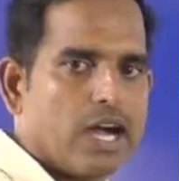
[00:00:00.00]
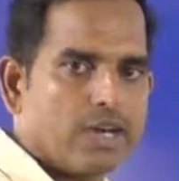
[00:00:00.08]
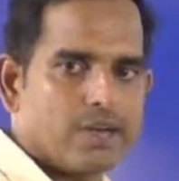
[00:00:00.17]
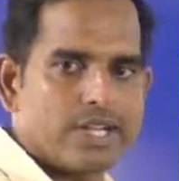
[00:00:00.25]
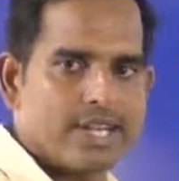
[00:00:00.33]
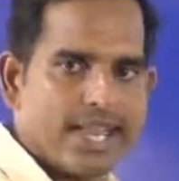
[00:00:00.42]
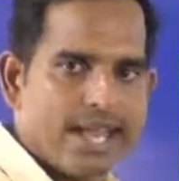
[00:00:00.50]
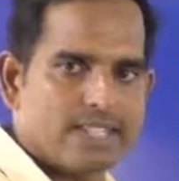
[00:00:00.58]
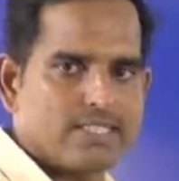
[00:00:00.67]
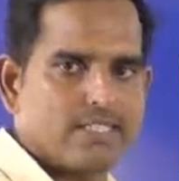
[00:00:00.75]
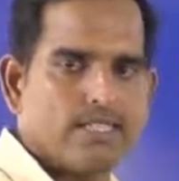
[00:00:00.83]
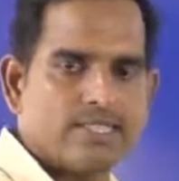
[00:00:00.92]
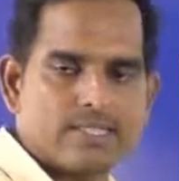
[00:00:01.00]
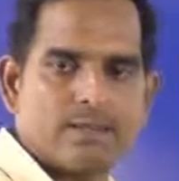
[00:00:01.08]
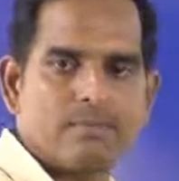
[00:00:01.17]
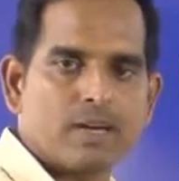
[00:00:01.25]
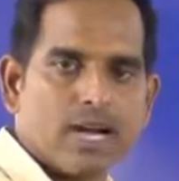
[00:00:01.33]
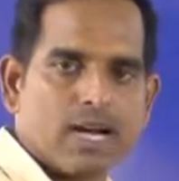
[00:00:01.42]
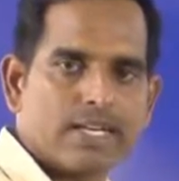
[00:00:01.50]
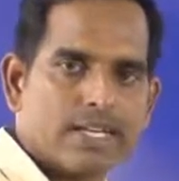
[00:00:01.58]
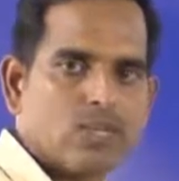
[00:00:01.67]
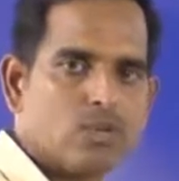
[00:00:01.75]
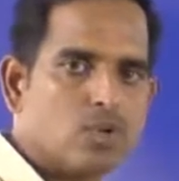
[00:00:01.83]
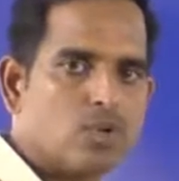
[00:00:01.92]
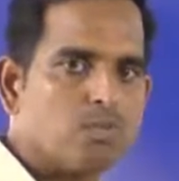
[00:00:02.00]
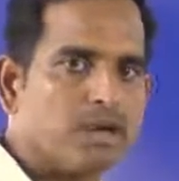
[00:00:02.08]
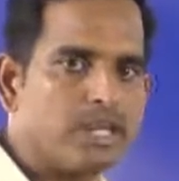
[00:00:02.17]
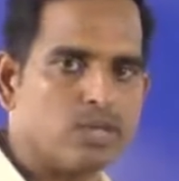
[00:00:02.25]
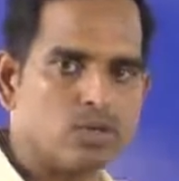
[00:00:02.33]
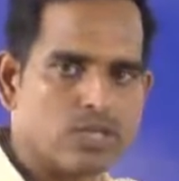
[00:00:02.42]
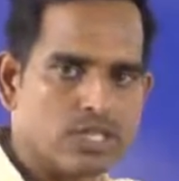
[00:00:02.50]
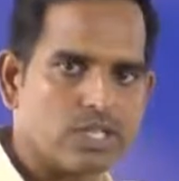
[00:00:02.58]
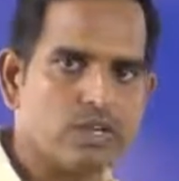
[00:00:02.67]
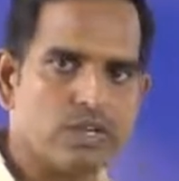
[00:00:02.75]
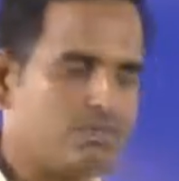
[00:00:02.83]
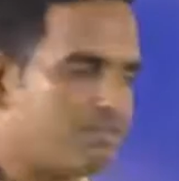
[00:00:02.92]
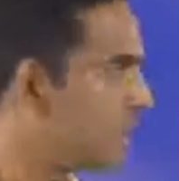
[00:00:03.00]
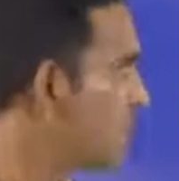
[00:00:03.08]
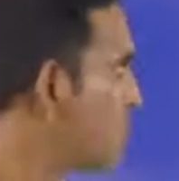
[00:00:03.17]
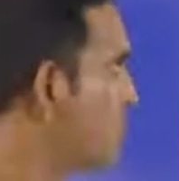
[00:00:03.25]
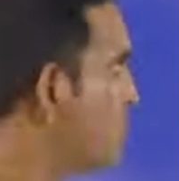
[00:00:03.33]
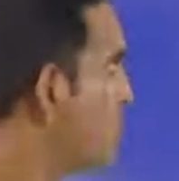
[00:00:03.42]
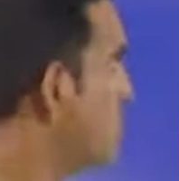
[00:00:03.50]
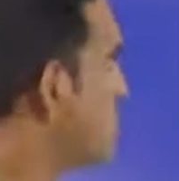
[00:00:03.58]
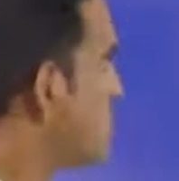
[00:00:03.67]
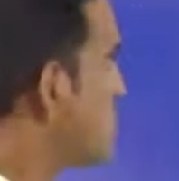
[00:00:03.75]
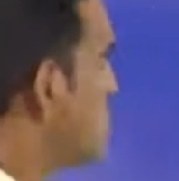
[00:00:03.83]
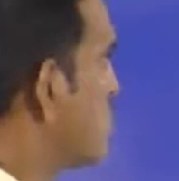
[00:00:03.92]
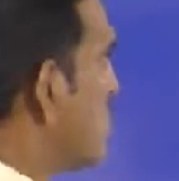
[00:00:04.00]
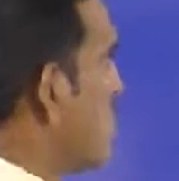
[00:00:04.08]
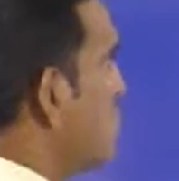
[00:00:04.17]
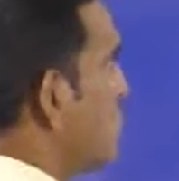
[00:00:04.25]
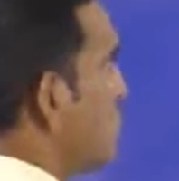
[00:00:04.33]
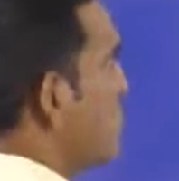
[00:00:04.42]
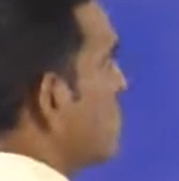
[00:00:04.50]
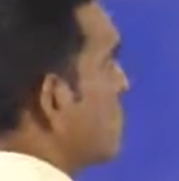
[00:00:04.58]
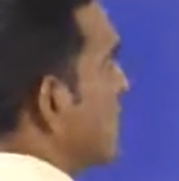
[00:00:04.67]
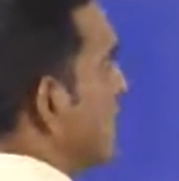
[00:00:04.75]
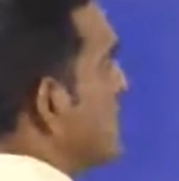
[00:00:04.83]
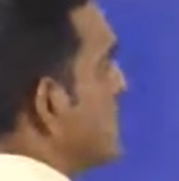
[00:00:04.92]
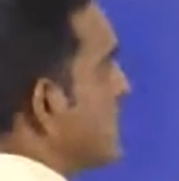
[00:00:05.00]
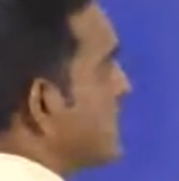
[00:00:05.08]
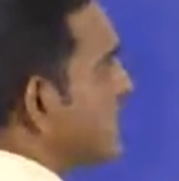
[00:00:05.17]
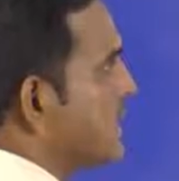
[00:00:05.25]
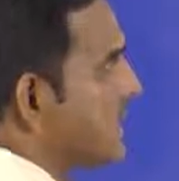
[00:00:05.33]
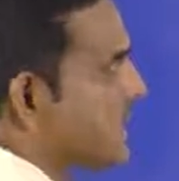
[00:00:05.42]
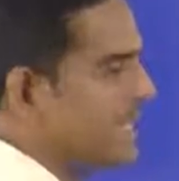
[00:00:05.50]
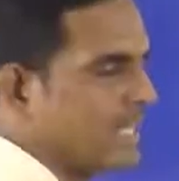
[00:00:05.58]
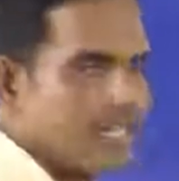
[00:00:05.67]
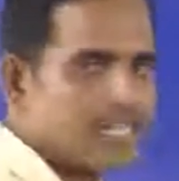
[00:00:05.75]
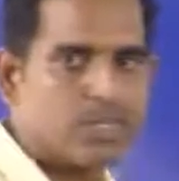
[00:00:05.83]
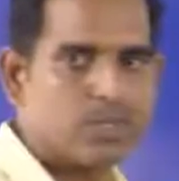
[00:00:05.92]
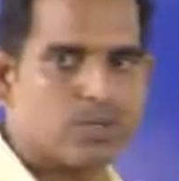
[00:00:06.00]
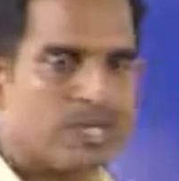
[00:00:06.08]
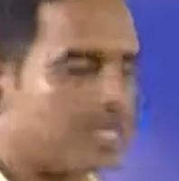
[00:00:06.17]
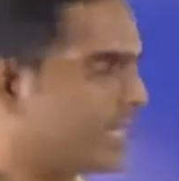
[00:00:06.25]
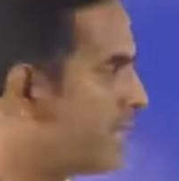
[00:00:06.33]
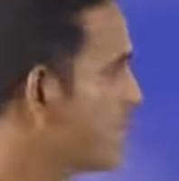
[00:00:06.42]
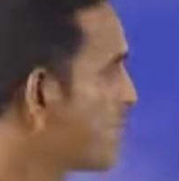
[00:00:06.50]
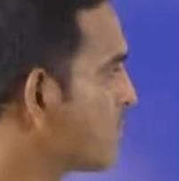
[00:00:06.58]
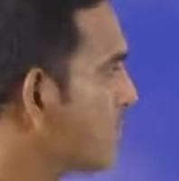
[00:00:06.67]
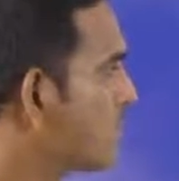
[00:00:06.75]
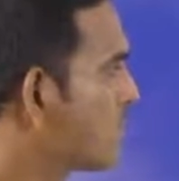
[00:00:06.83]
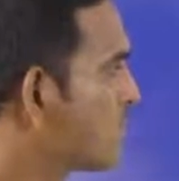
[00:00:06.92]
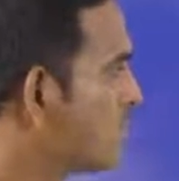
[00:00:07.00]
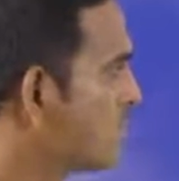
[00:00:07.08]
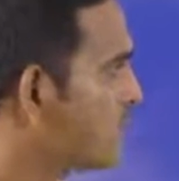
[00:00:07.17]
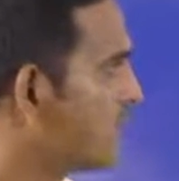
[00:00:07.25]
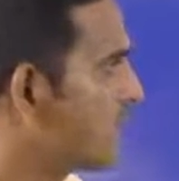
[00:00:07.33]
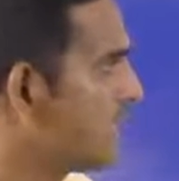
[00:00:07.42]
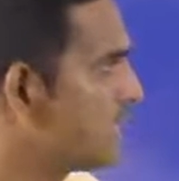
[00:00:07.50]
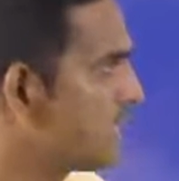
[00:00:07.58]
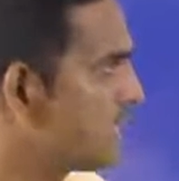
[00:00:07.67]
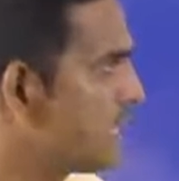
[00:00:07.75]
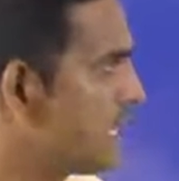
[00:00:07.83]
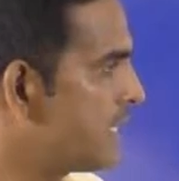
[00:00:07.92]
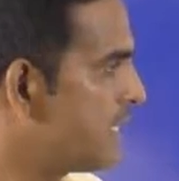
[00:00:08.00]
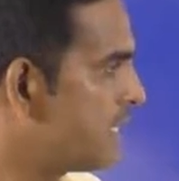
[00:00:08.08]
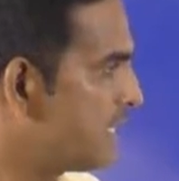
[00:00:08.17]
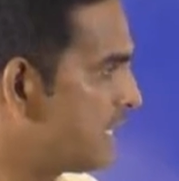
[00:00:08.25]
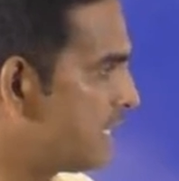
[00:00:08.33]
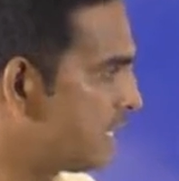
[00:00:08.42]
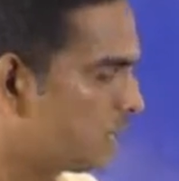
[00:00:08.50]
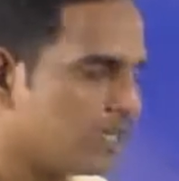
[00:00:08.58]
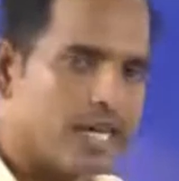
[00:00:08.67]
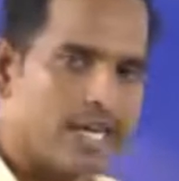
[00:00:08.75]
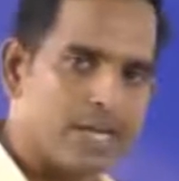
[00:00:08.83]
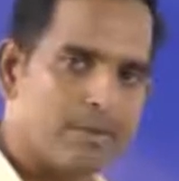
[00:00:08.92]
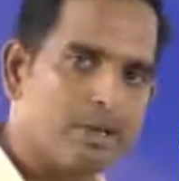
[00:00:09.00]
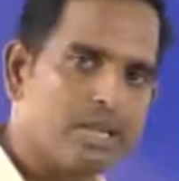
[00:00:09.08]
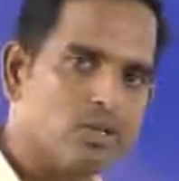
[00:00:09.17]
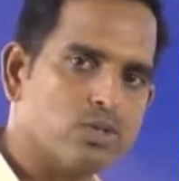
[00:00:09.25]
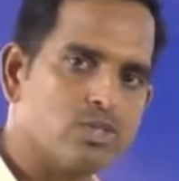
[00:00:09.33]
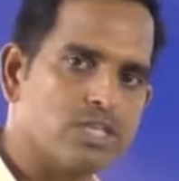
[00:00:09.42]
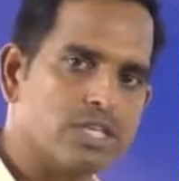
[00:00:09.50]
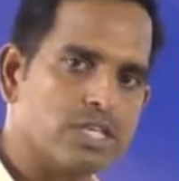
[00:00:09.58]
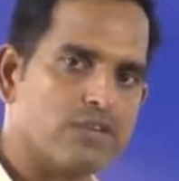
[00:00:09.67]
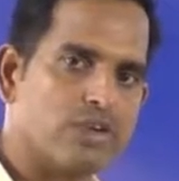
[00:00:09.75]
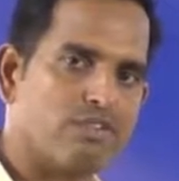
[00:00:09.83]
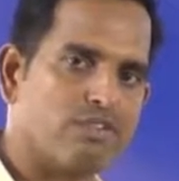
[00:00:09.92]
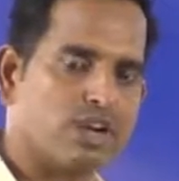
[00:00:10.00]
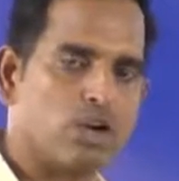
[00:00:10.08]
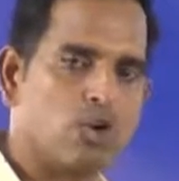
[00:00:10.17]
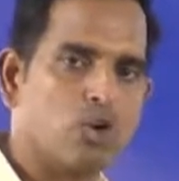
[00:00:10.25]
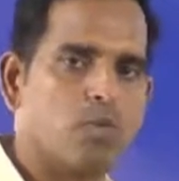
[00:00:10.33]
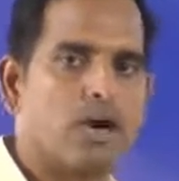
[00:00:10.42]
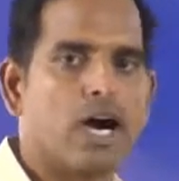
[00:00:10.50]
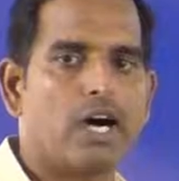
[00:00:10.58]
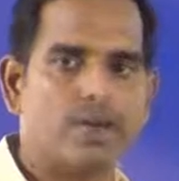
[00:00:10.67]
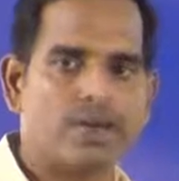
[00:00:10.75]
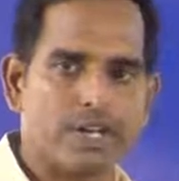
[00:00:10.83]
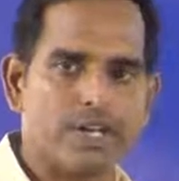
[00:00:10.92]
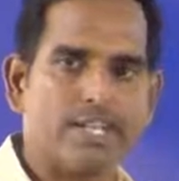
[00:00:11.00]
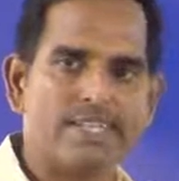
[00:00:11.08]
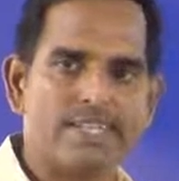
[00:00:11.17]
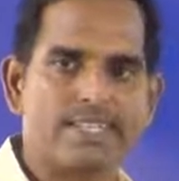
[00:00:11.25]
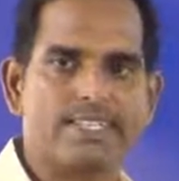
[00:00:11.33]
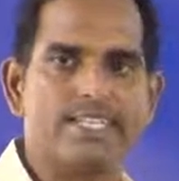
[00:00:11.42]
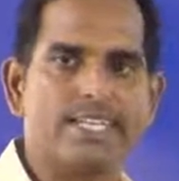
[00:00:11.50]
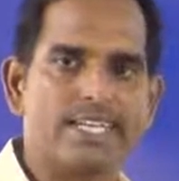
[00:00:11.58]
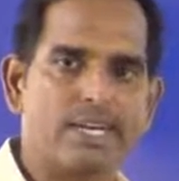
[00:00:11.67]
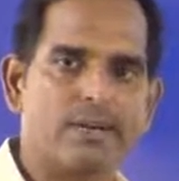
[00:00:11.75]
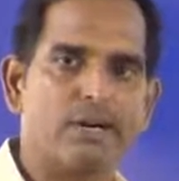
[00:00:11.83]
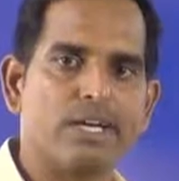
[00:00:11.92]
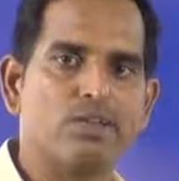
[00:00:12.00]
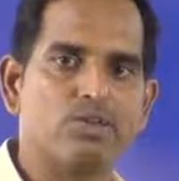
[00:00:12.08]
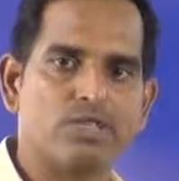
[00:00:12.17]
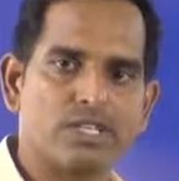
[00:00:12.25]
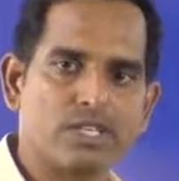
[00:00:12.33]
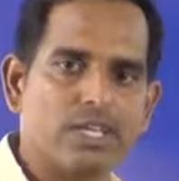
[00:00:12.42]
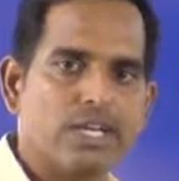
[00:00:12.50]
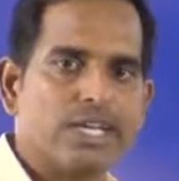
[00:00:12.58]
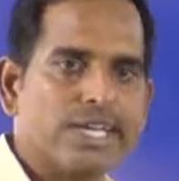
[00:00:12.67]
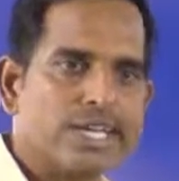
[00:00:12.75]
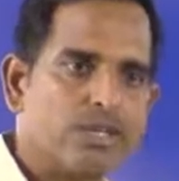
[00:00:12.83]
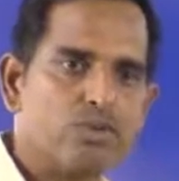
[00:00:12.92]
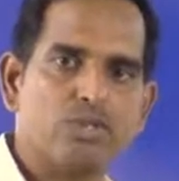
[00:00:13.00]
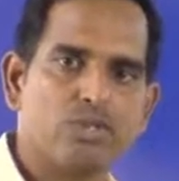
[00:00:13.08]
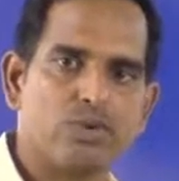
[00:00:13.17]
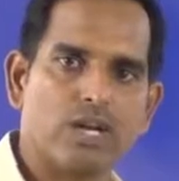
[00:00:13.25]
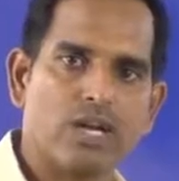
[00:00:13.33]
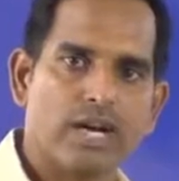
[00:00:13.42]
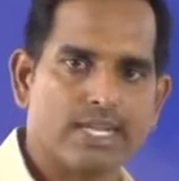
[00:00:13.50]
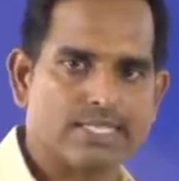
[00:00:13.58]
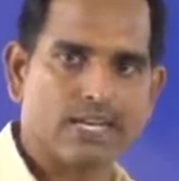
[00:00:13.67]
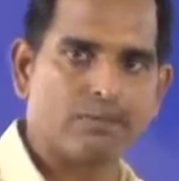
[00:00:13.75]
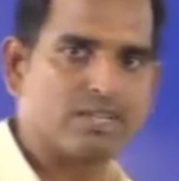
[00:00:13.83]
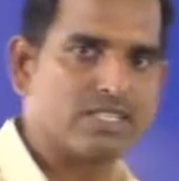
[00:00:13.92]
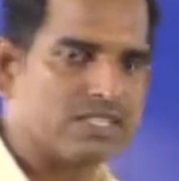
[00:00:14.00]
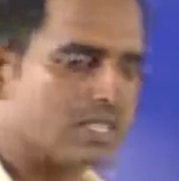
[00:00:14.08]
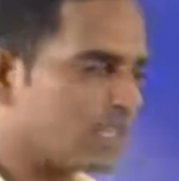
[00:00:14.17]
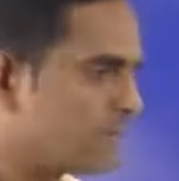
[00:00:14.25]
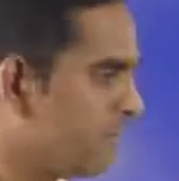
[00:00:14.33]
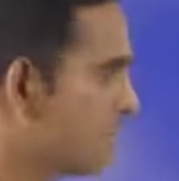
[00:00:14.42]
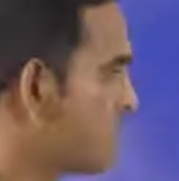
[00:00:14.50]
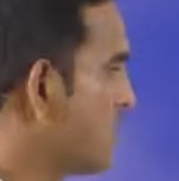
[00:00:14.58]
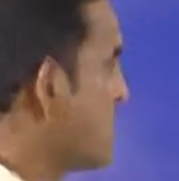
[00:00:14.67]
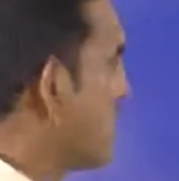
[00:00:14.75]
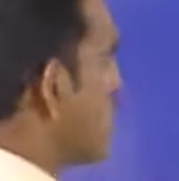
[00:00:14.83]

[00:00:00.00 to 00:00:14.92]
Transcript: or you can access them at a group by using your for loop. So how to enter the data into the array? So you can enter the data into the array by using your for loop, or you can enter the data by using individual assignment statements.